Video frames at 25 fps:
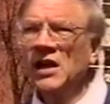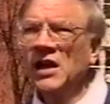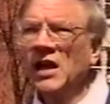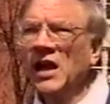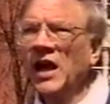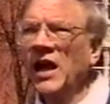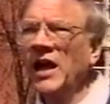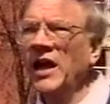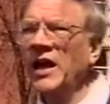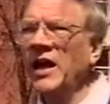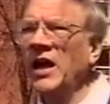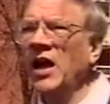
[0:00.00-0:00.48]

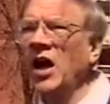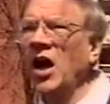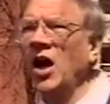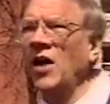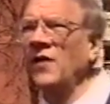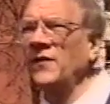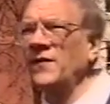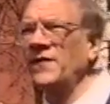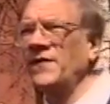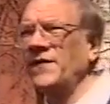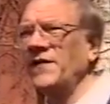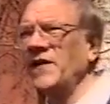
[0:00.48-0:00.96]

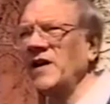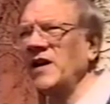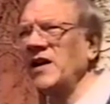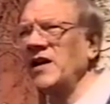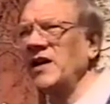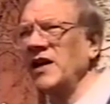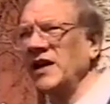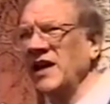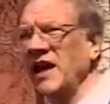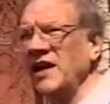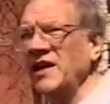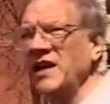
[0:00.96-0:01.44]

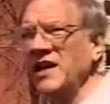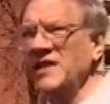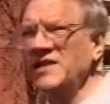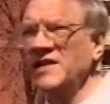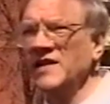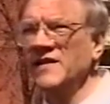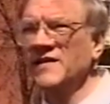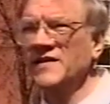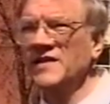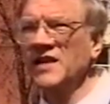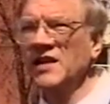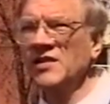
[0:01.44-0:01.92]
again
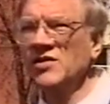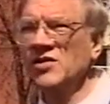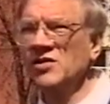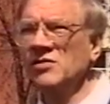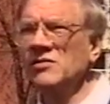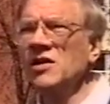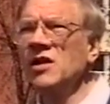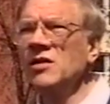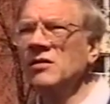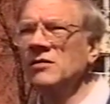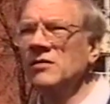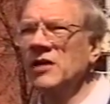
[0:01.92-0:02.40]
18th century,
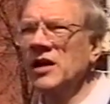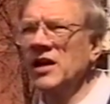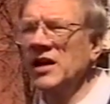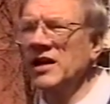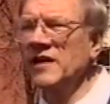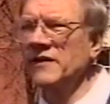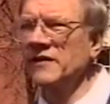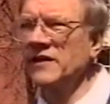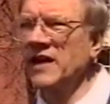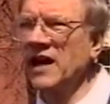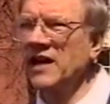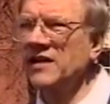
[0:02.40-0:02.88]
no, earlier
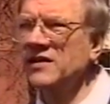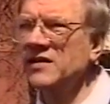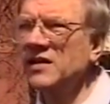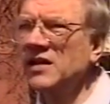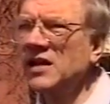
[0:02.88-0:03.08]
than that,